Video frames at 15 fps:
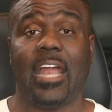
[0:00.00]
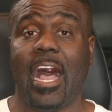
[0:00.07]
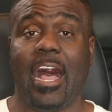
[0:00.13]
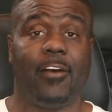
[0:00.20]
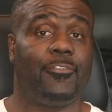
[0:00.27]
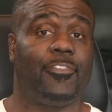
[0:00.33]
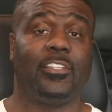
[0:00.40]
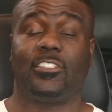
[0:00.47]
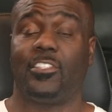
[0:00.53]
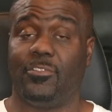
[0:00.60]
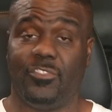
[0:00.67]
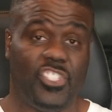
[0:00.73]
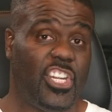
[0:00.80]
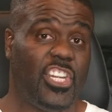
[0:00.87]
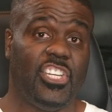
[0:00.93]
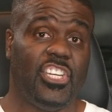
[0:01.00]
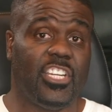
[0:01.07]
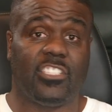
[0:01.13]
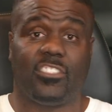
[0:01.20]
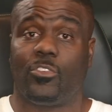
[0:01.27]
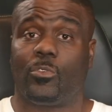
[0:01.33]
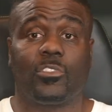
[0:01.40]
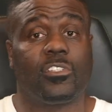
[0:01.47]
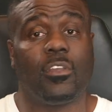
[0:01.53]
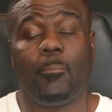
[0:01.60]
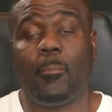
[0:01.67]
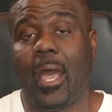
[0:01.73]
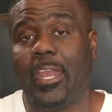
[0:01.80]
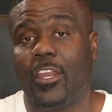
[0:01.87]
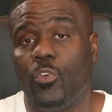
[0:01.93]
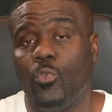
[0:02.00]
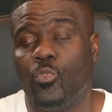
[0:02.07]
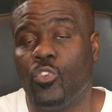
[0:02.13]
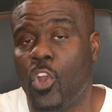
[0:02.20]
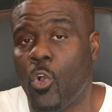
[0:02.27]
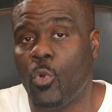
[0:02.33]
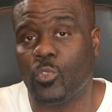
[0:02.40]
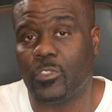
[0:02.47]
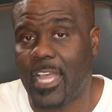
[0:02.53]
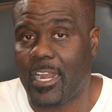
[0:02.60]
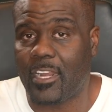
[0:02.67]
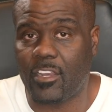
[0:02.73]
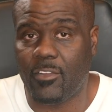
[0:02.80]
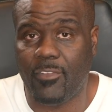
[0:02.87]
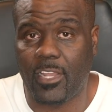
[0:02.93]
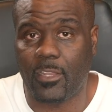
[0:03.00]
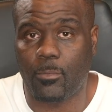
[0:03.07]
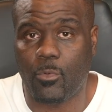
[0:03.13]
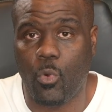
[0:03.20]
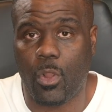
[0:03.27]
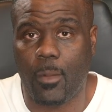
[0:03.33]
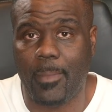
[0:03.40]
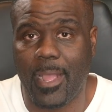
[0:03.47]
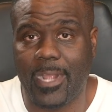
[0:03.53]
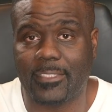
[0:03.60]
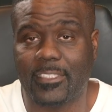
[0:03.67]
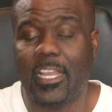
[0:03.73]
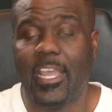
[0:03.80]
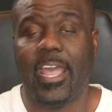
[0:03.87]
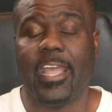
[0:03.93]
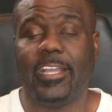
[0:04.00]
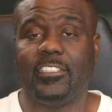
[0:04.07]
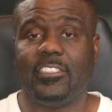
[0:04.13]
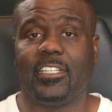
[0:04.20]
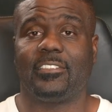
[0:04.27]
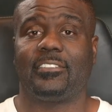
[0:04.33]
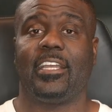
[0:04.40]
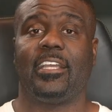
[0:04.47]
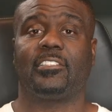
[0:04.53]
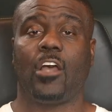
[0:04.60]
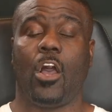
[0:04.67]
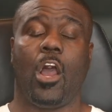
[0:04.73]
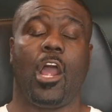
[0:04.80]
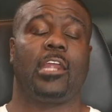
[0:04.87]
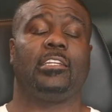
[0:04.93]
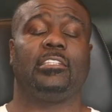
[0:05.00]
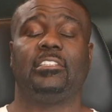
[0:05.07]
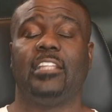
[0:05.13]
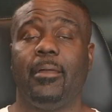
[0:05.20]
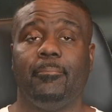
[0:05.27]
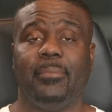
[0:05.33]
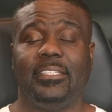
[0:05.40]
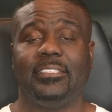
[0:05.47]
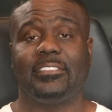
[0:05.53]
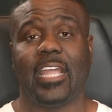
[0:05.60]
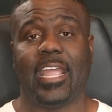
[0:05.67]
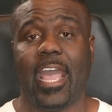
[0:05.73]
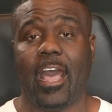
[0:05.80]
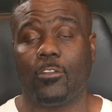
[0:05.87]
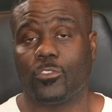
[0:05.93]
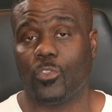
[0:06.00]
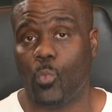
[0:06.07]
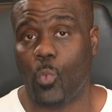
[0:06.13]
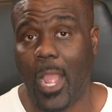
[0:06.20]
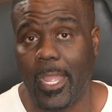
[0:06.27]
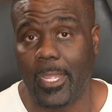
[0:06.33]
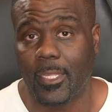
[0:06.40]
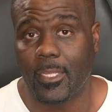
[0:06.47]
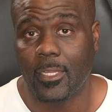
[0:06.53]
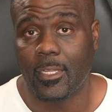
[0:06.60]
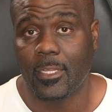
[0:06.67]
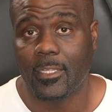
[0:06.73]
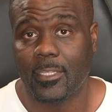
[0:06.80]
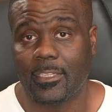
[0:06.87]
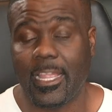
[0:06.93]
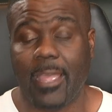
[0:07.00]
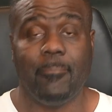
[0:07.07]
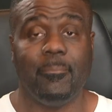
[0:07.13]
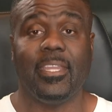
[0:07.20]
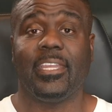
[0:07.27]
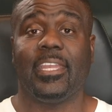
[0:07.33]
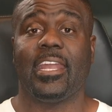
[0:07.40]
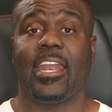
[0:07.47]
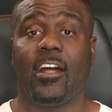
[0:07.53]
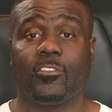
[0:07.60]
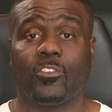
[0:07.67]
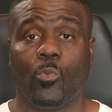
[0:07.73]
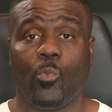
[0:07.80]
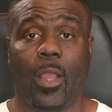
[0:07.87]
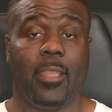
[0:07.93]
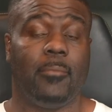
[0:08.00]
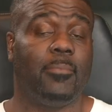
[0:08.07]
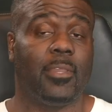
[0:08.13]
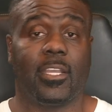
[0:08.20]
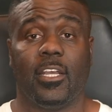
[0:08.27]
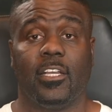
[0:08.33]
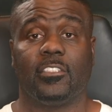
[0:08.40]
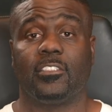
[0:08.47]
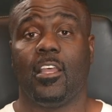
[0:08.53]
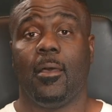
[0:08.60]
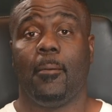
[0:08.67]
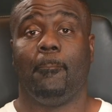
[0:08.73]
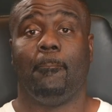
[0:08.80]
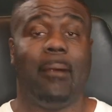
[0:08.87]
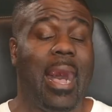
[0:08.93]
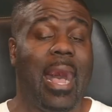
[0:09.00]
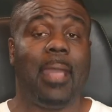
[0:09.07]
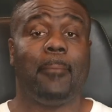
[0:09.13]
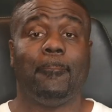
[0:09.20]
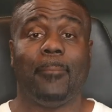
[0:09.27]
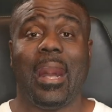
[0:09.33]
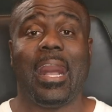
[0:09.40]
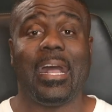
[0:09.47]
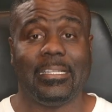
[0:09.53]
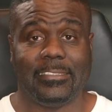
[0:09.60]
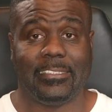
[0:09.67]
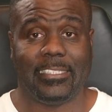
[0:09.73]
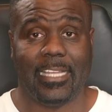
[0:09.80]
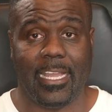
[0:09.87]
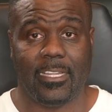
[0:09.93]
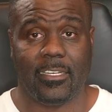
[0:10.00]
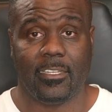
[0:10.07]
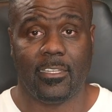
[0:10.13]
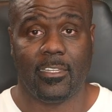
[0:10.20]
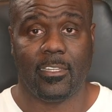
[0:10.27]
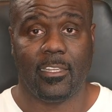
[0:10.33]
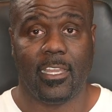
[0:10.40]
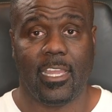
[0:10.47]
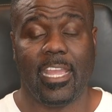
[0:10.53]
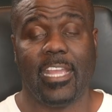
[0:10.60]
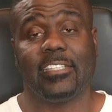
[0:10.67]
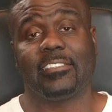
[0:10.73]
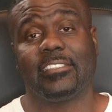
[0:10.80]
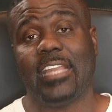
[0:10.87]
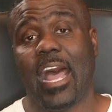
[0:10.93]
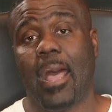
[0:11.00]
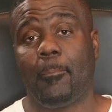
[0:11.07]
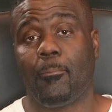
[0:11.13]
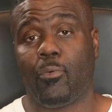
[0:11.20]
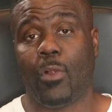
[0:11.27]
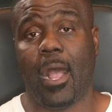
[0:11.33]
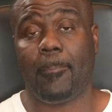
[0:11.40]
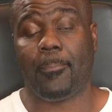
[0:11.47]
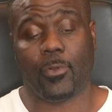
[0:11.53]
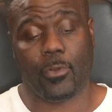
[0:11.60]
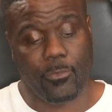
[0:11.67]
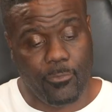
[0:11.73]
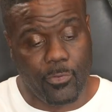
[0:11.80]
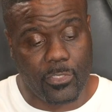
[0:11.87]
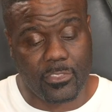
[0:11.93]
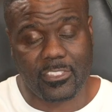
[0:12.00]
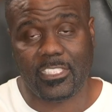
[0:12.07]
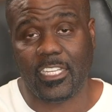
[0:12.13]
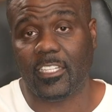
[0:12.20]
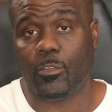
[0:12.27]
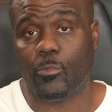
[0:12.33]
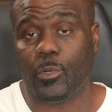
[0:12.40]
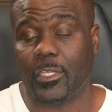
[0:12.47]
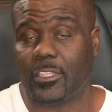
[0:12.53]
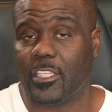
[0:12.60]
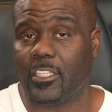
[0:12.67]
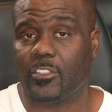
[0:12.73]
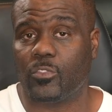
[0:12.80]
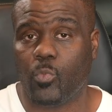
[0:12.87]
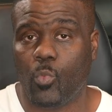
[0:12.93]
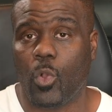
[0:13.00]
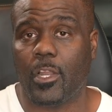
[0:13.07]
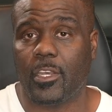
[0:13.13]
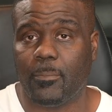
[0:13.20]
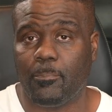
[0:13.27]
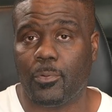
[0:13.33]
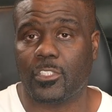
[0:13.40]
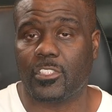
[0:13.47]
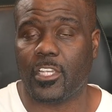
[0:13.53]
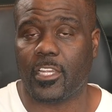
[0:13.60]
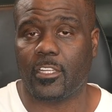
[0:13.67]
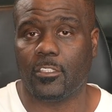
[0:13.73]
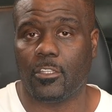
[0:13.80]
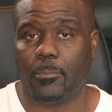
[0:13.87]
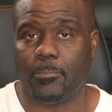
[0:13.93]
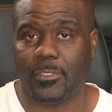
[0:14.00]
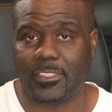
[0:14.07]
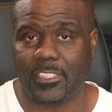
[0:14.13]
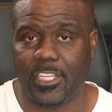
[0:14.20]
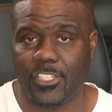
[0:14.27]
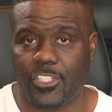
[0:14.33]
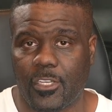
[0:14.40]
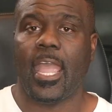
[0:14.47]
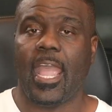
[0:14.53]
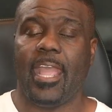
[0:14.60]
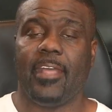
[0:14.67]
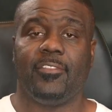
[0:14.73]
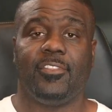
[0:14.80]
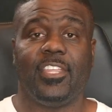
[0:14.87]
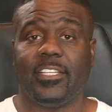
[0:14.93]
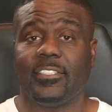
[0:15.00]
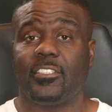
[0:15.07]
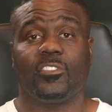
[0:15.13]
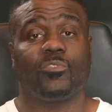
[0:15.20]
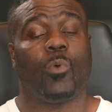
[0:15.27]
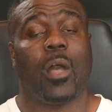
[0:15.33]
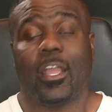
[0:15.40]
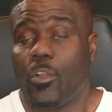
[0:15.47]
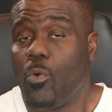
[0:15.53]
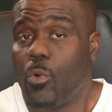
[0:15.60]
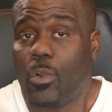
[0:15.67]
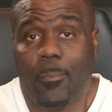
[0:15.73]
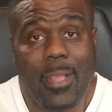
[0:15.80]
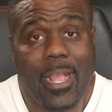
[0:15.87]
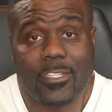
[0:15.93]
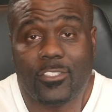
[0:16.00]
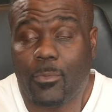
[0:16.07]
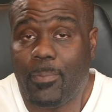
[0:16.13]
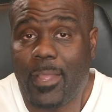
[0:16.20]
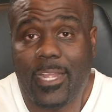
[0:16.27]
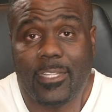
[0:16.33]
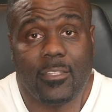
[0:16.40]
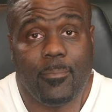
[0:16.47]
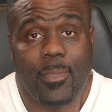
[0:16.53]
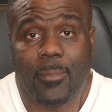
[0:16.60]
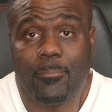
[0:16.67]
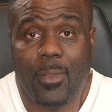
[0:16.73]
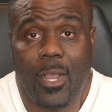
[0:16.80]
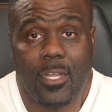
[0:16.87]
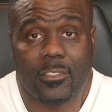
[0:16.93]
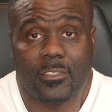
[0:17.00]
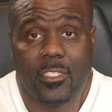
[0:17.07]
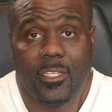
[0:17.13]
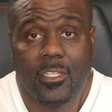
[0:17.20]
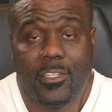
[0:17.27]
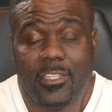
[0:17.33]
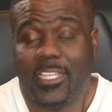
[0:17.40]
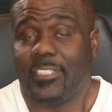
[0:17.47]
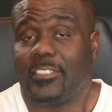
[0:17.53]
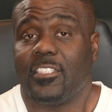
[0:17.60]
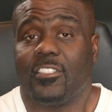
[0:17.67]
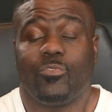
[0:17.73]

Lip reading: offensive genius or somebody who knows how to develop quarterbacks and just says, all right, let me stay out the way. Let me get out the way because my mindset is not proper for dealing with this one particular position. And this is why quarterbacks are paid the big bucks. This is